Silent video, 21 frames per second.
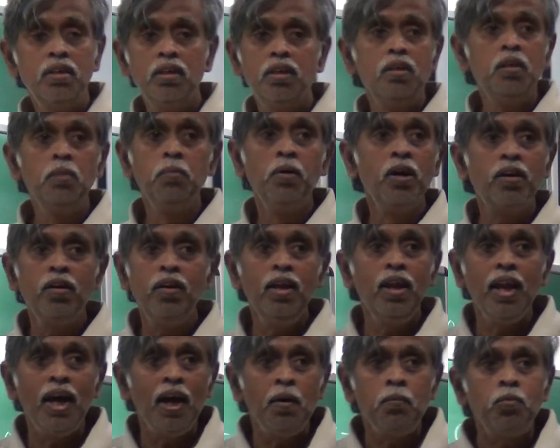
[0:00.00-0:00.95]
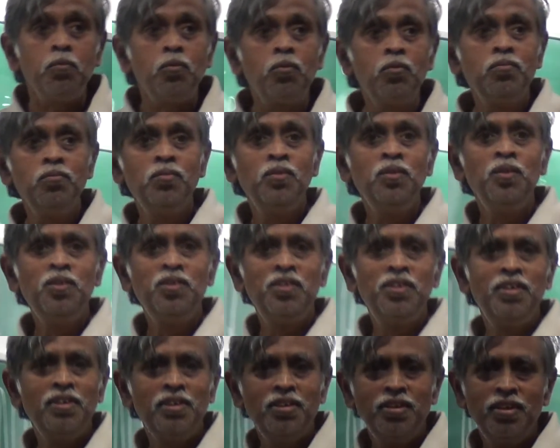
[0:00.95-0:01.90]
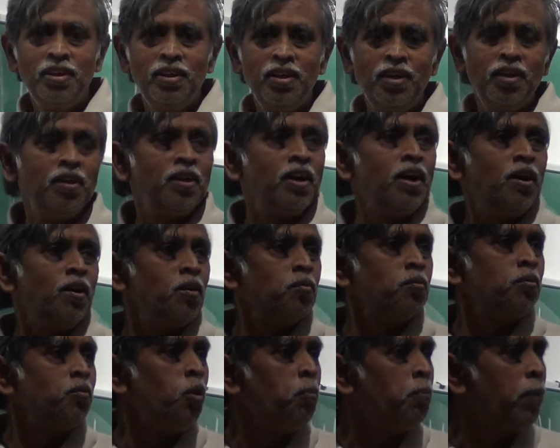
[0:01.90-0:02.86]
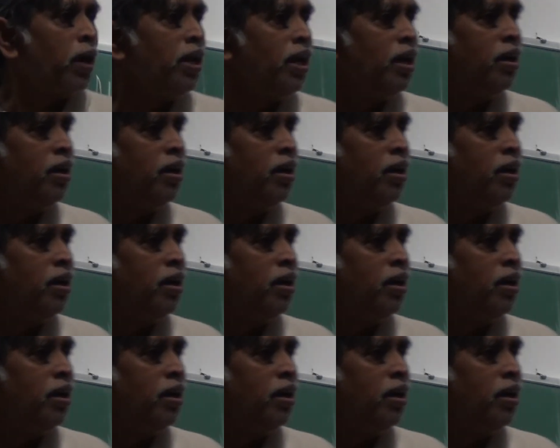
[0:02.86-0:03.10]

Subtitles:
The mercury lamp, I don't know, no pun